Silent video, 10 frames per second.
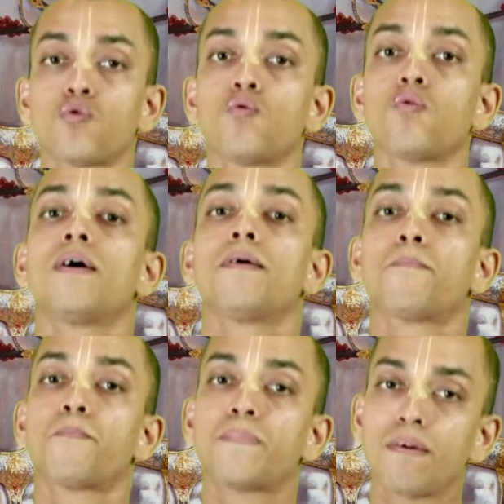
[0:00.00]
to
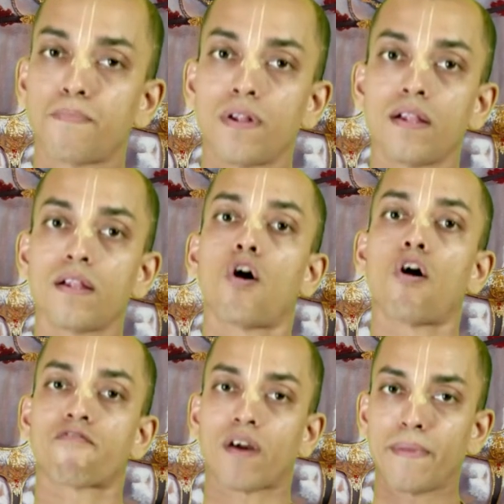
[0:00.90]
people
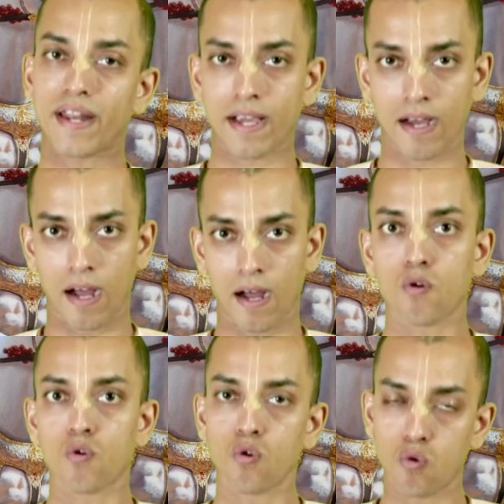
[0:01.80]
of
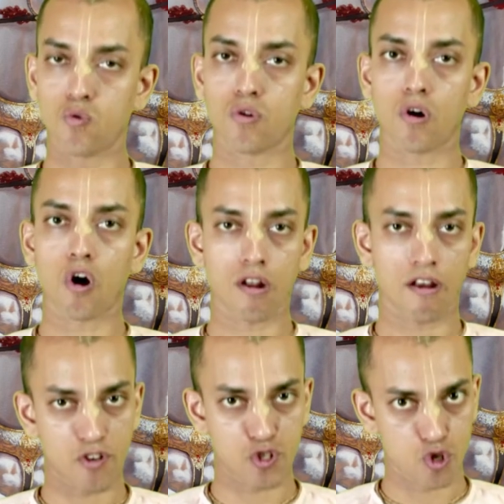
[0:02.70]
America who,
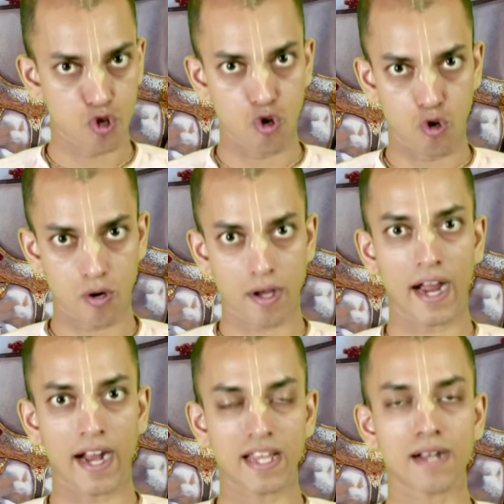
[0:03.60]
all of us know,
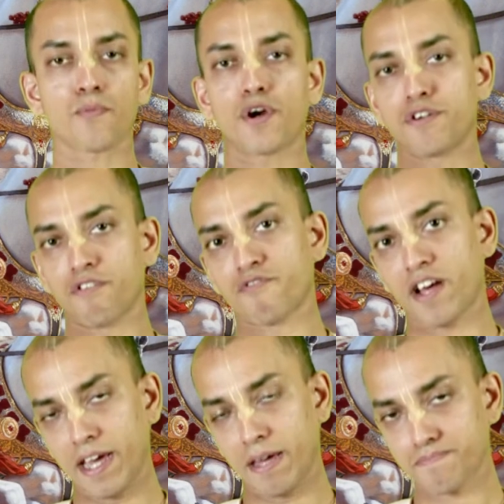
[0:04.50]
at that point
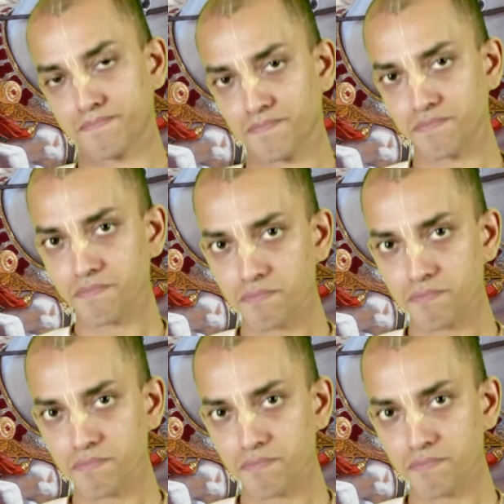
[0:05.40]
of time,